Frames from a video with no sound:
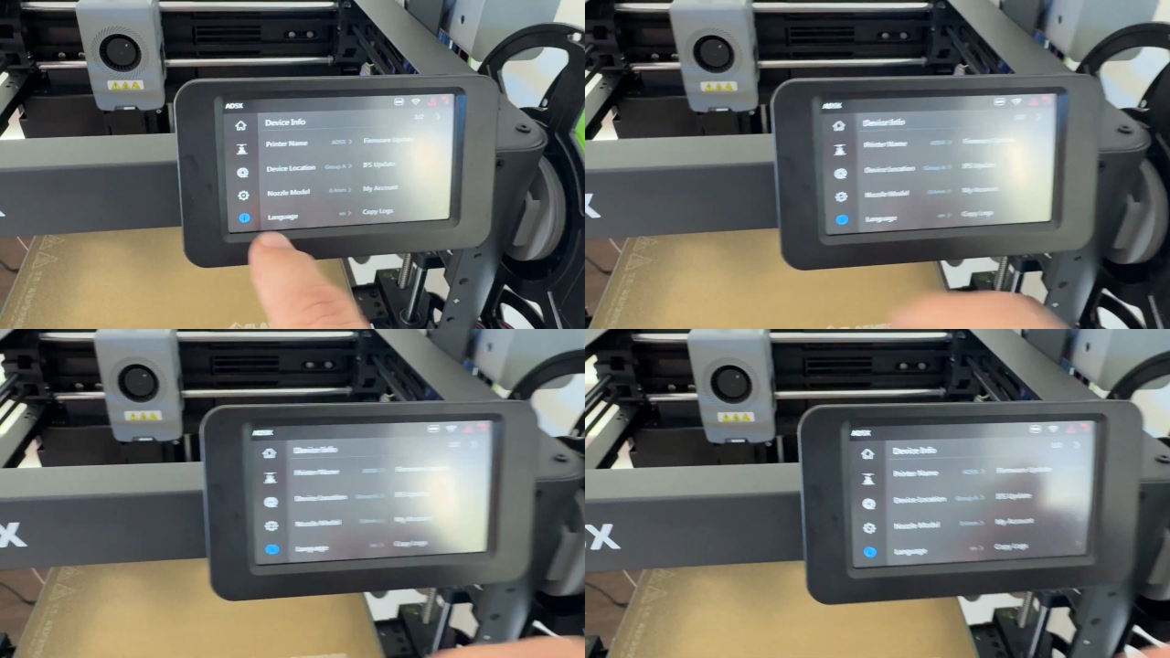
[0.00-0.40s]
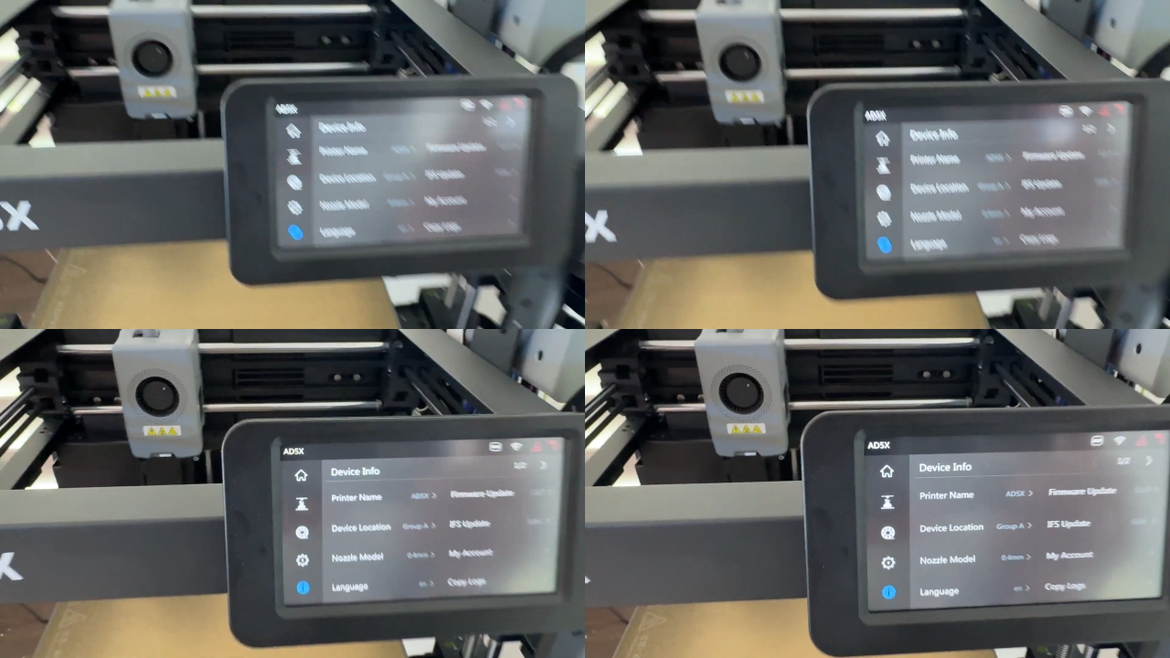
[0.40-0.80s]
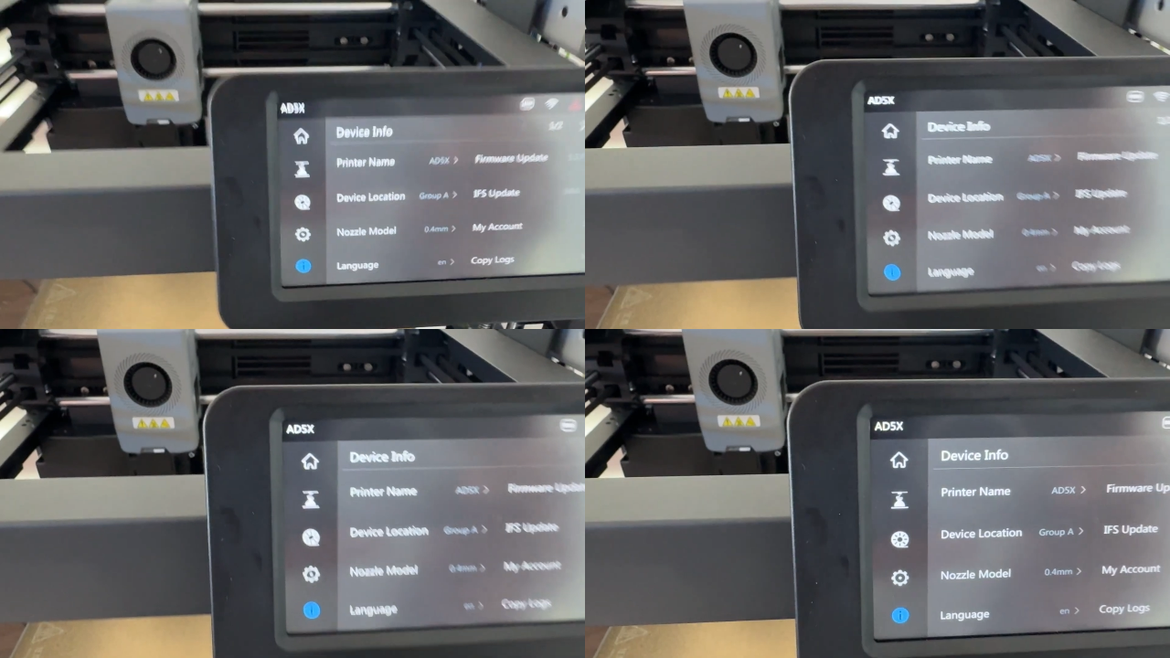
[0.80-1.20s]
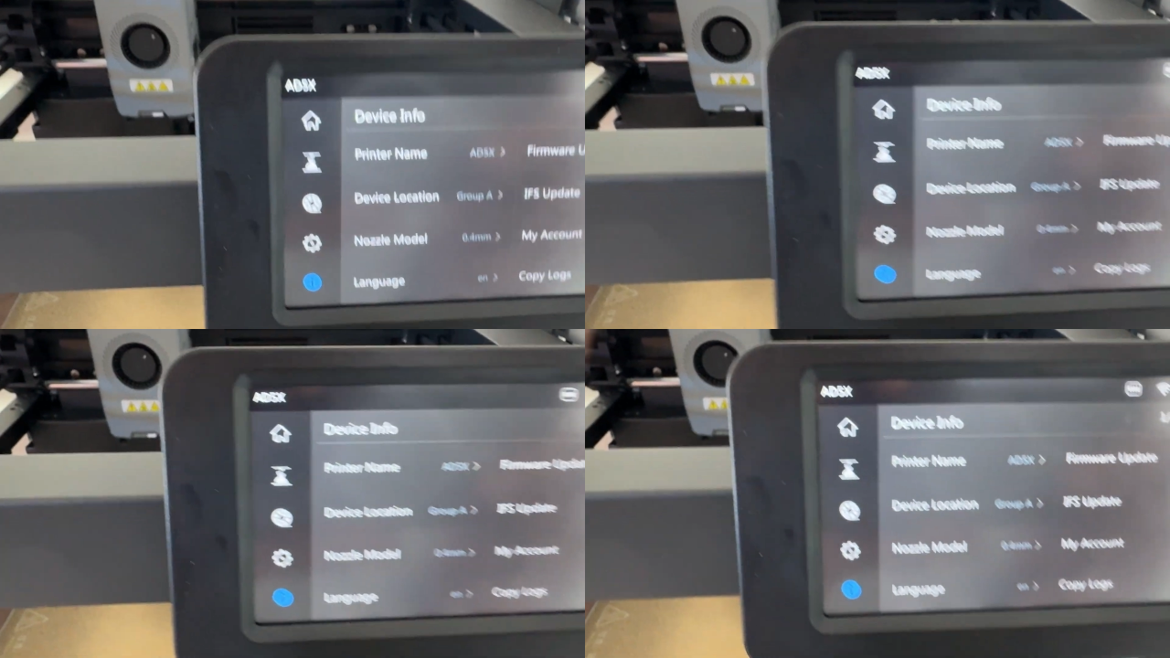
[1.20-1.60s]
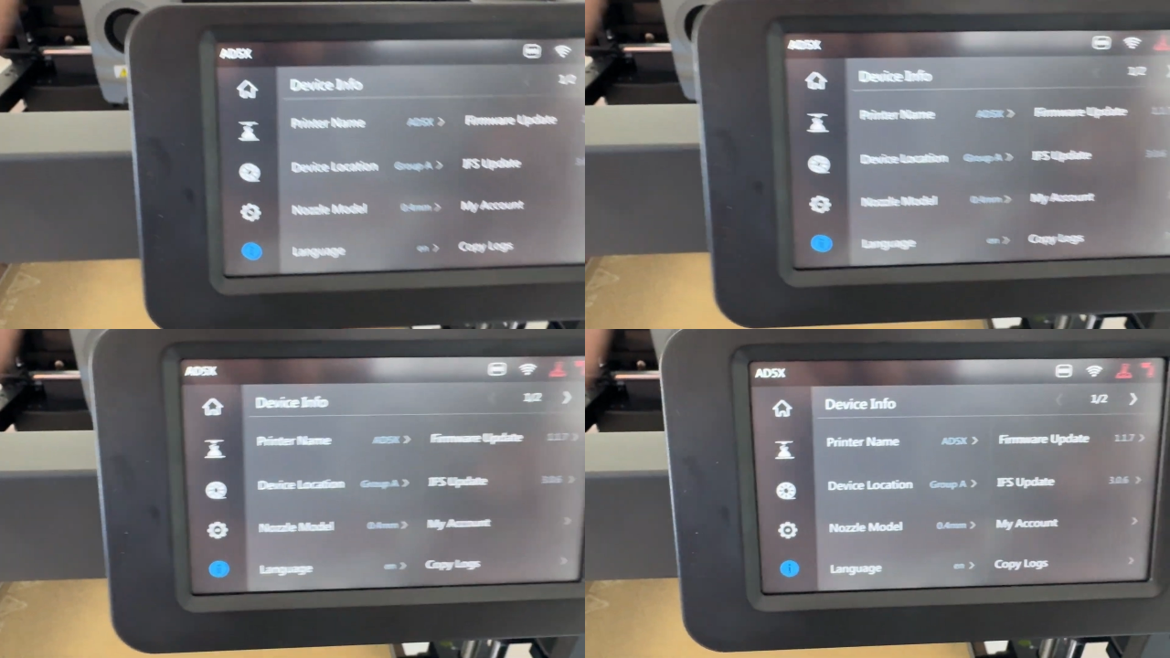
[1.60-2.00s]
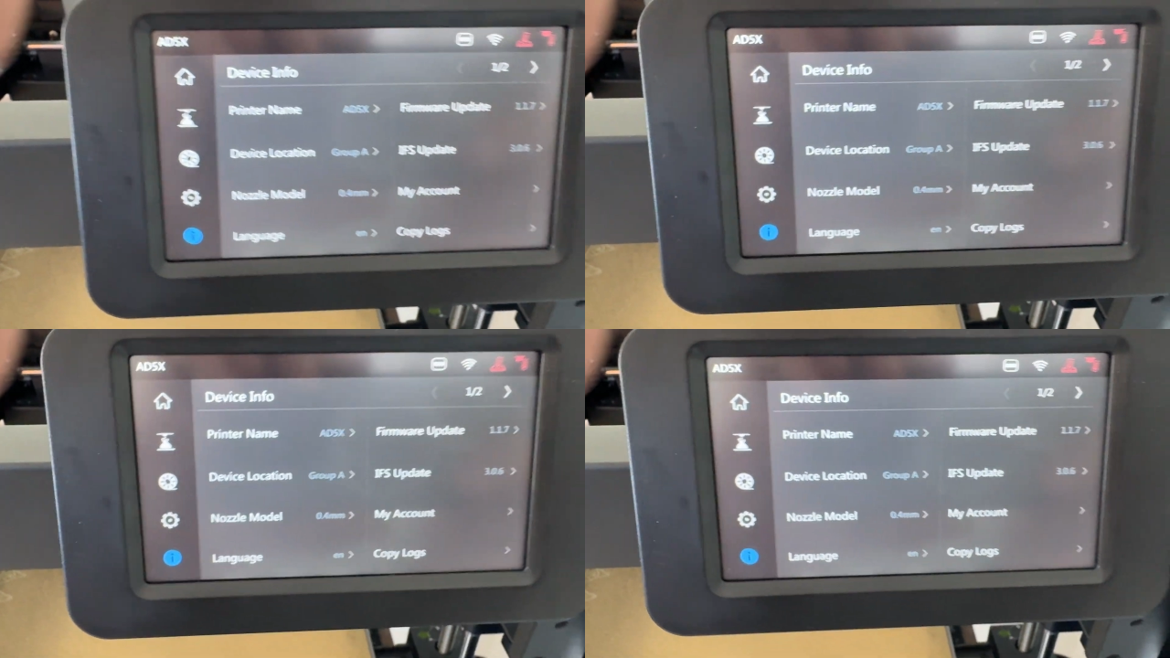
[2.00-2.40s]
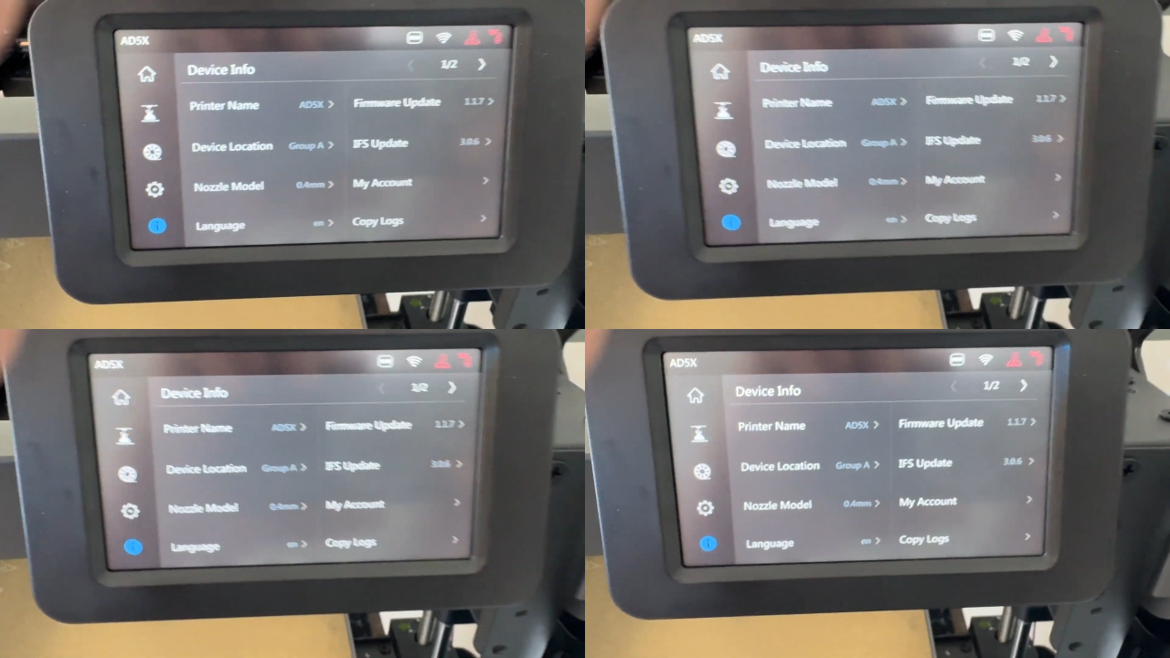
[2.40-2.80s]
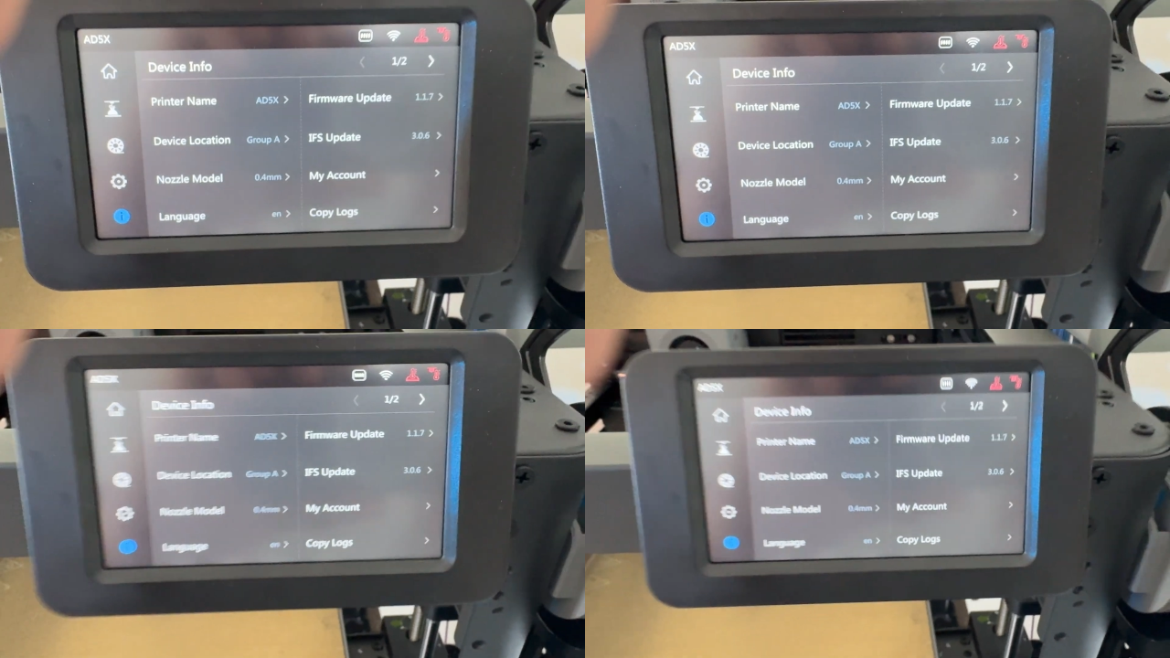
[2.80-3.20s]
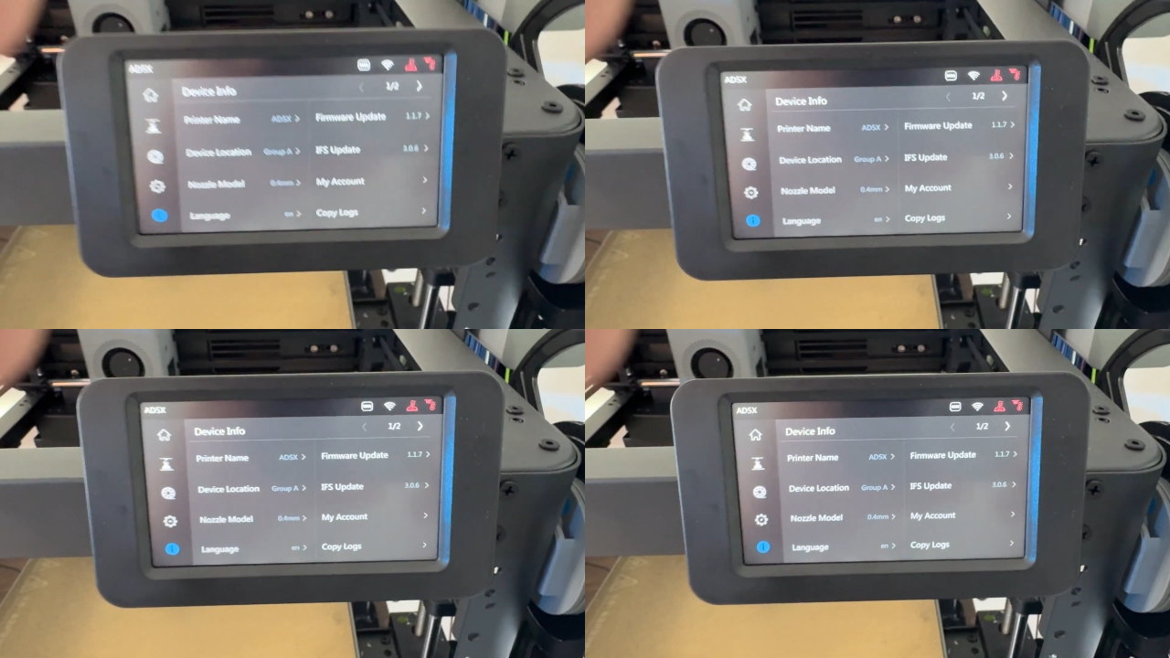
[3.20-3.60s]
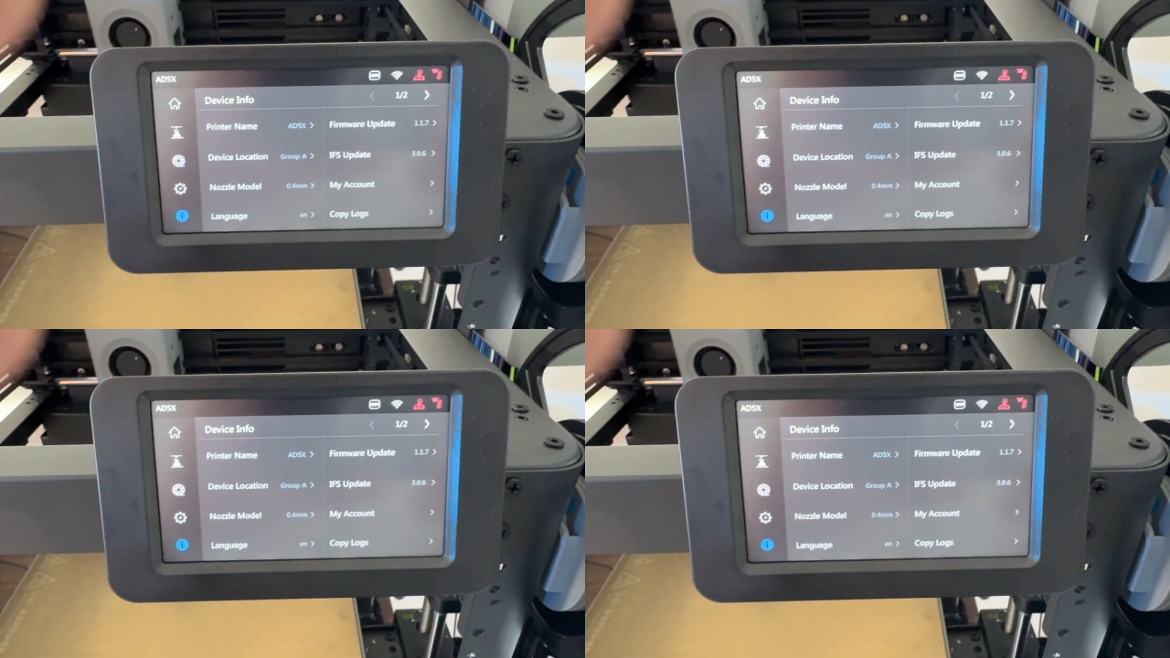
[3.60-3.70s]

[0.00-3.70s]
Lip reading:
No face is visible, so there are no lips to read.